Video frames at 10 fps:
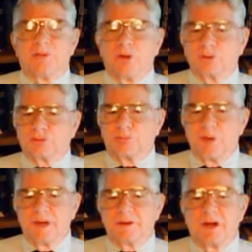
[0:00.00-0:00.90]
Those
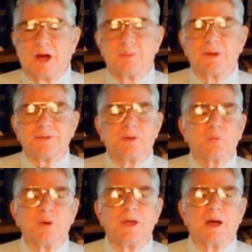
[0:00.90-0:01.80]
men are men
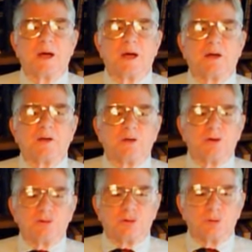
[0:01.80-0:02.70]
that we are
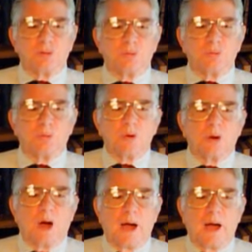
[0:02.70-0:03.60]
to
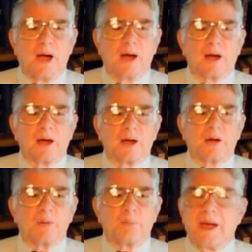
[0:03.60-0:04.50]

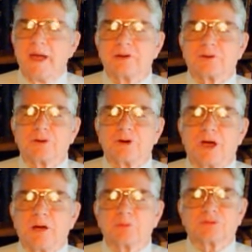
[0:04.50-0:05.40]
pattern
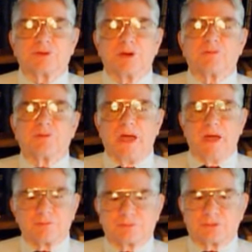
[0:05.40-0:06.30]
ourselves
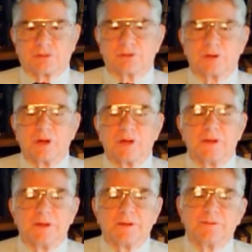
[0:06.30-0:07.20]
after
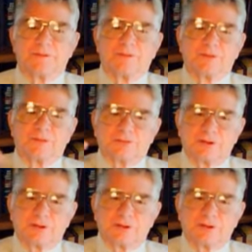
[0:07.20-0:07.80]
in the